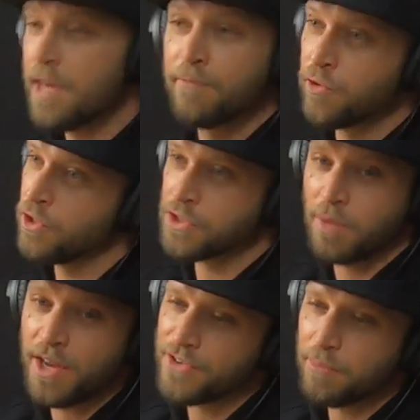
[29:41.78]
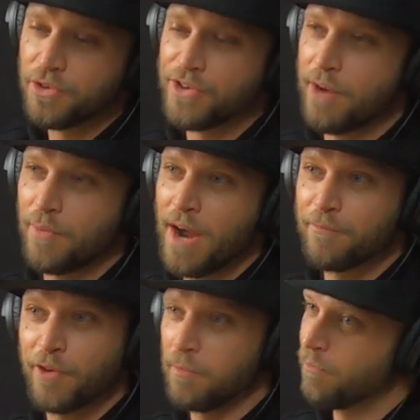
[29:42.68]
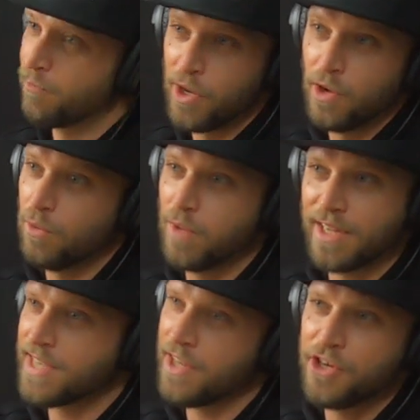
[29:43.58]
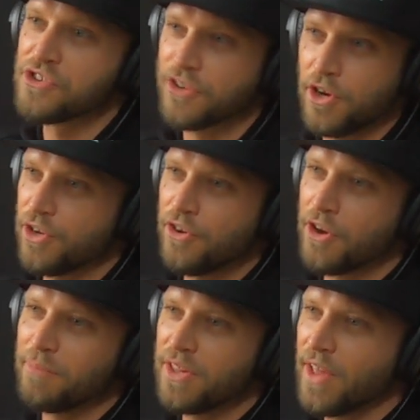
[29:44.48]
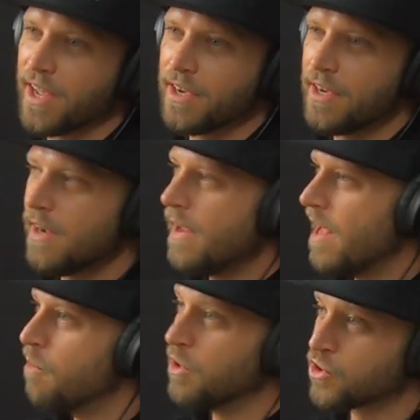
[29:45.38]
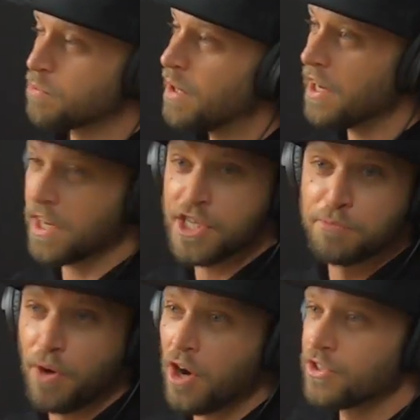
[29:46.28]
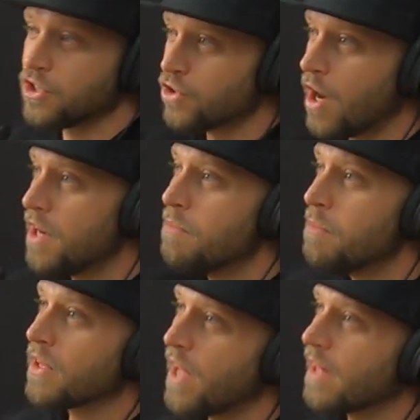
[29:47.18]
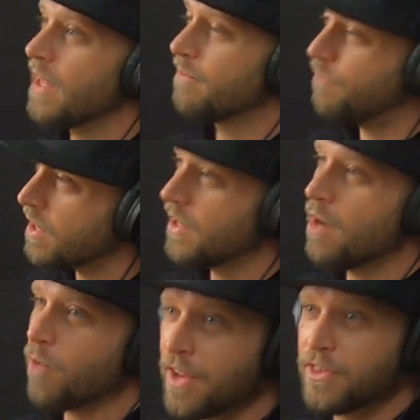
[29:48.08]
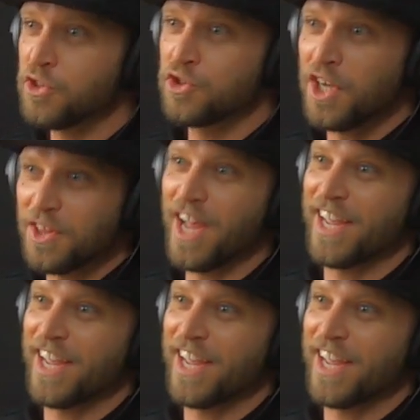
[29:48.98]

He influenced my double time rap from a real like ten years ago. You know what I mean? Like, yeah, it was spitting his bars and trying to mimic like like fuck, can I write this shit?